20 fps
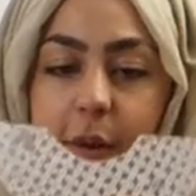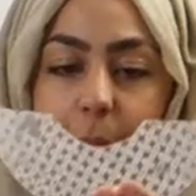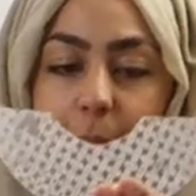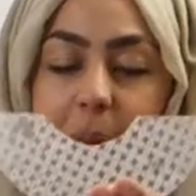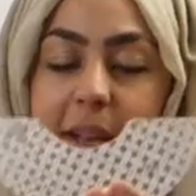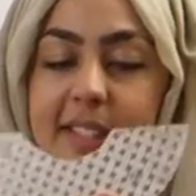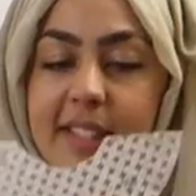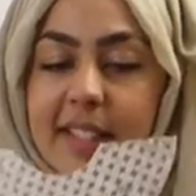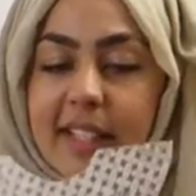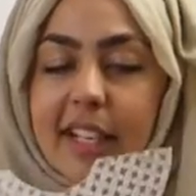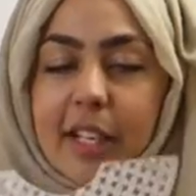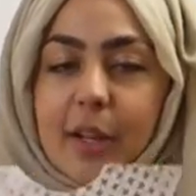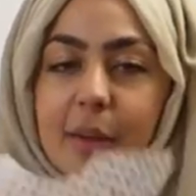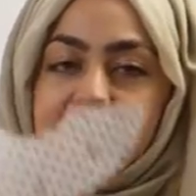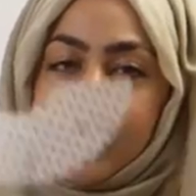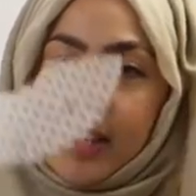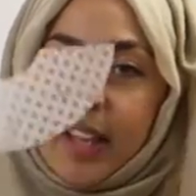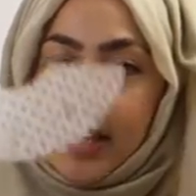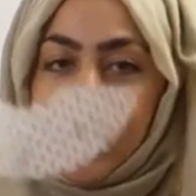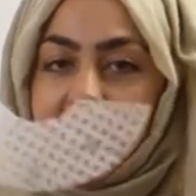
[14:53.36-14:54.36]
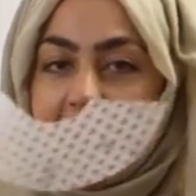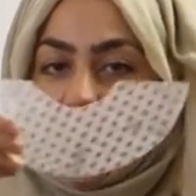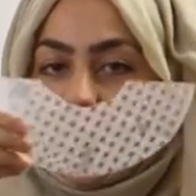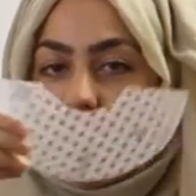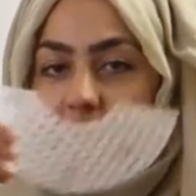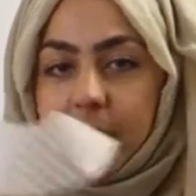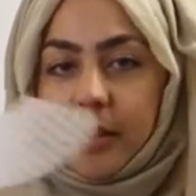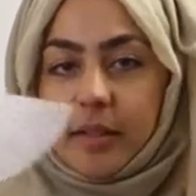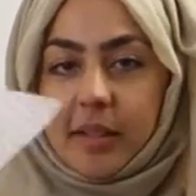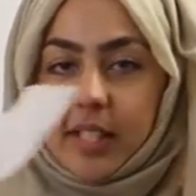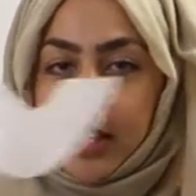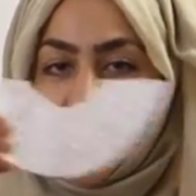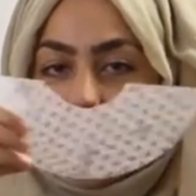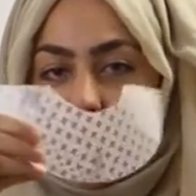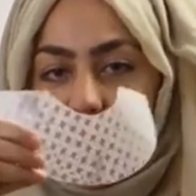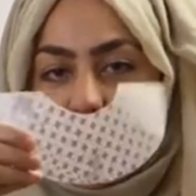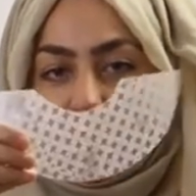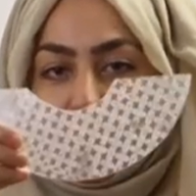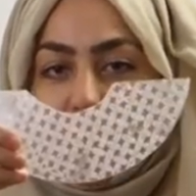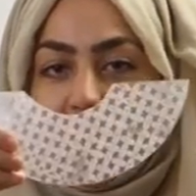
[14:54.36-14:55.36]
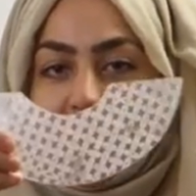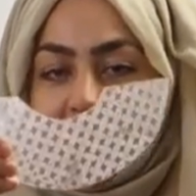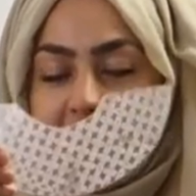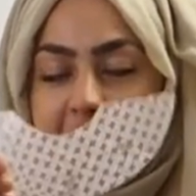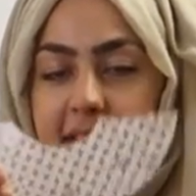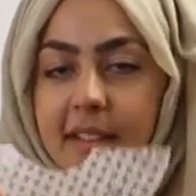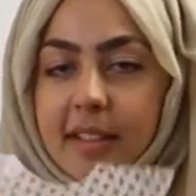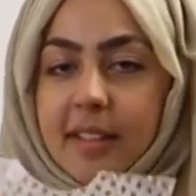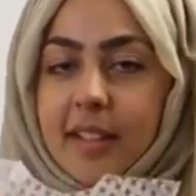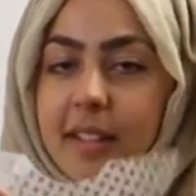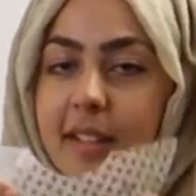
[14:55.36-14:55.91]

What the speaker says: it basically looks like a slice of melon.